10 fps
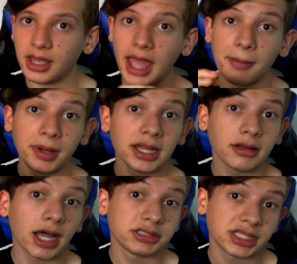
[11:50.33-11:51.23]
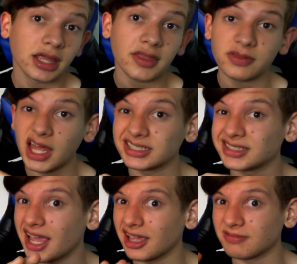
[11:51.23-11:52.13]
but I'd say that that's
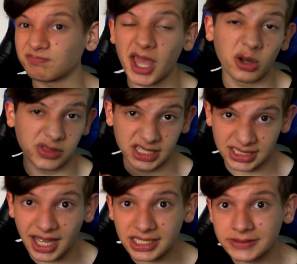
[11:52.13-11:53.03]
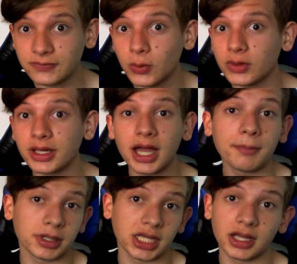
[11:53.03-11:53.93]
a healthy size for the
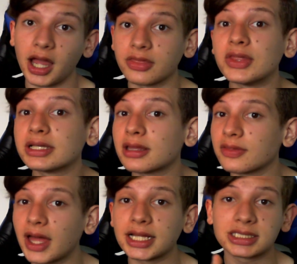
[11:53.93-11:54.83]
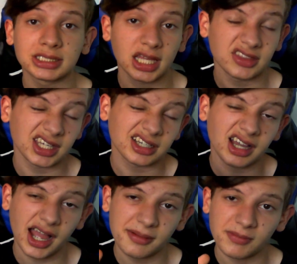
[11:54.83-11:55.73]
company. I think that that's something
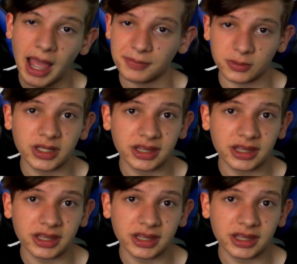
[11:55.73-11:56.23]
I'm happy with.